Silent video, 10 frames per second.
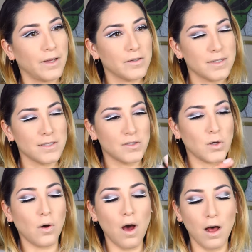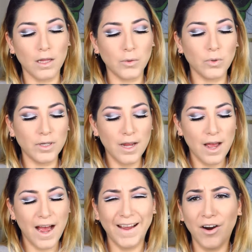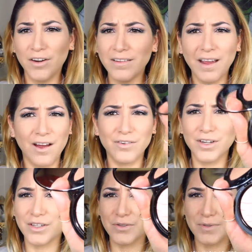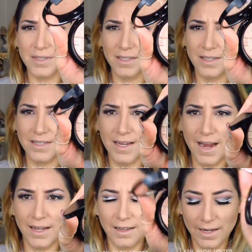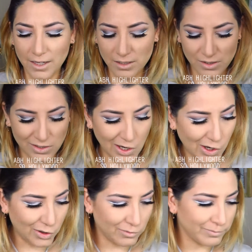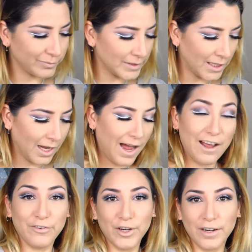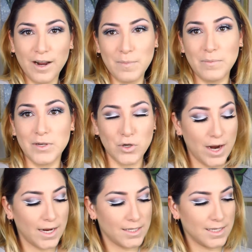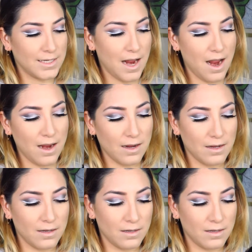Hills in So Hollywood. I hardly ever use this highlighter, so I figured I'd maybe try it today.